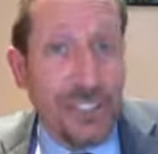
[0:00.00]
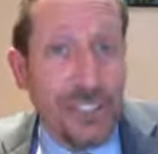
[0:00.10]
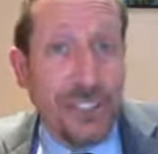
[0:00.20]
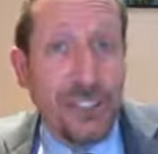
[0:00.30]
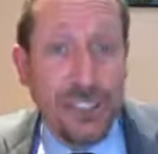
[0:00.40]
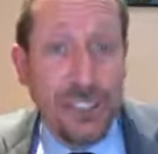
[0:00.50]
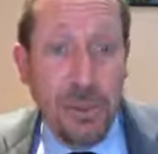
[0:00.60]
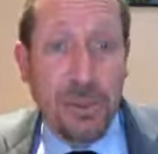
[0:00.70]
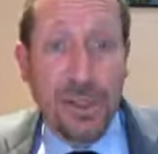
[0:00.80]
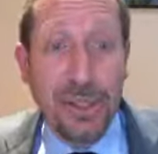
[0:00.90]
not so
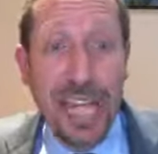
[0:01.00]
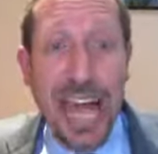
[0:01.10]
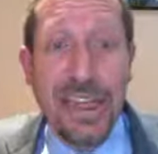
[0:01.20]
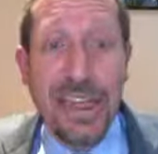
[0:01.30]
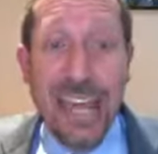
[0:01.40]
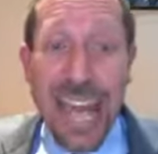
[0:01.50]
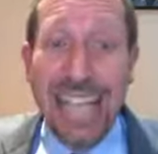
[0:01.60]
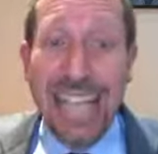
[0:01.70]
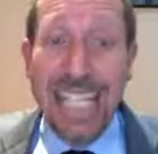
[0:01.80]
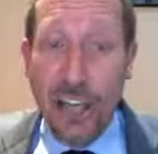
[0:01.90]
simple that
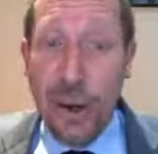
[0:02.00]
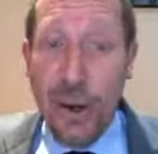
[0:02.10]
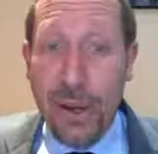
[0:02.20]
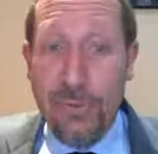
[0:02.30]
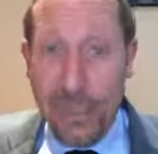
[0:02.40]
Eli Cohen,